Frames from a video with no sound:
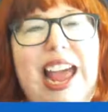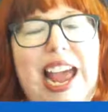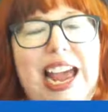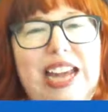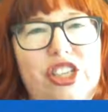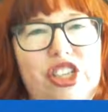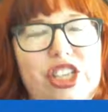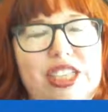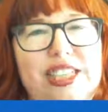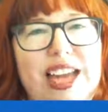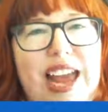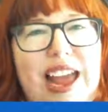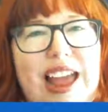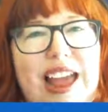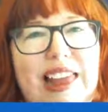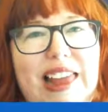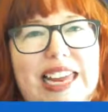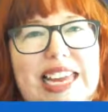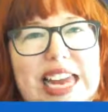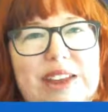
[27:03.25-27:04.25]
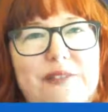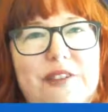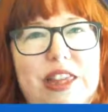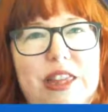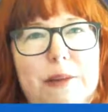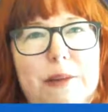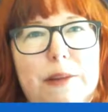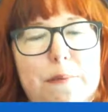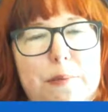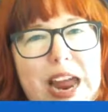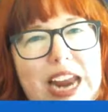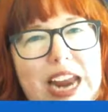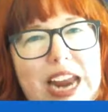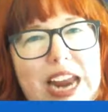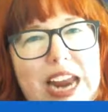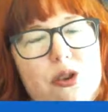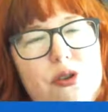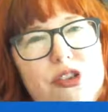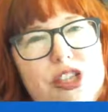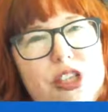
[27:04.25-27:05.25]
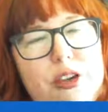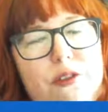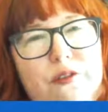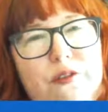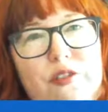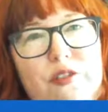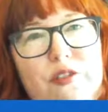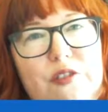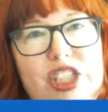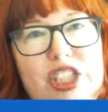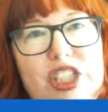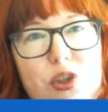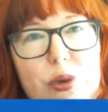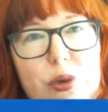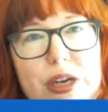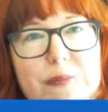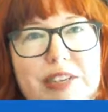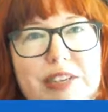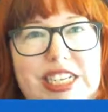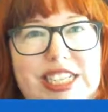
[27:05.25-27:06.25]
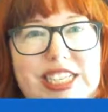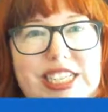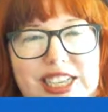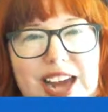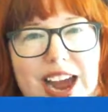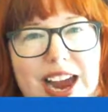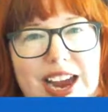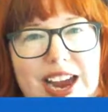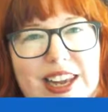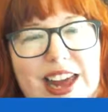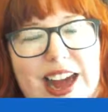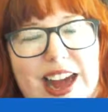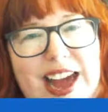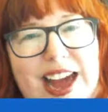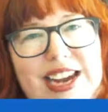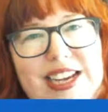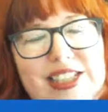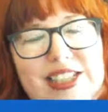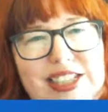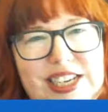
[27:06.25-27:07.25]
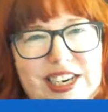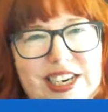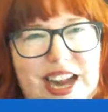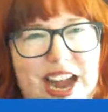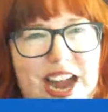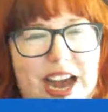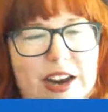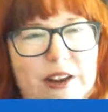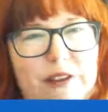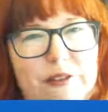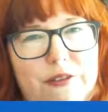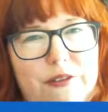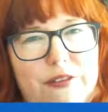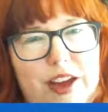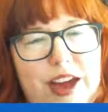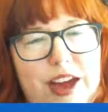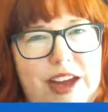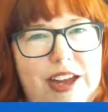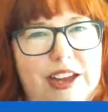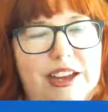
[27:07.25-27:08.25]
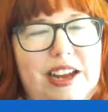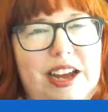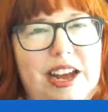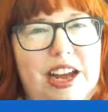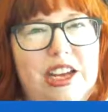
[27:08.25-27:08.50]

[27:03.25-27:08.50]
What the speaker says: It's just like even the menus are extremely stylized and kind of